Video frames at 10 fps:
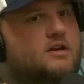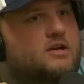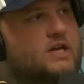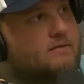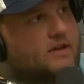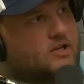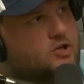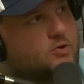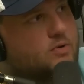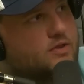you have like
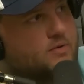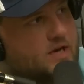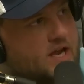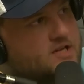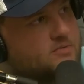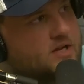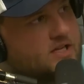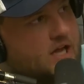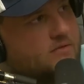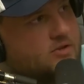two or three days, right?
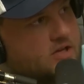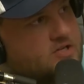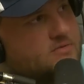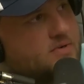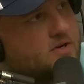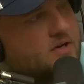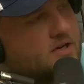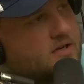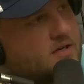The ovulation period.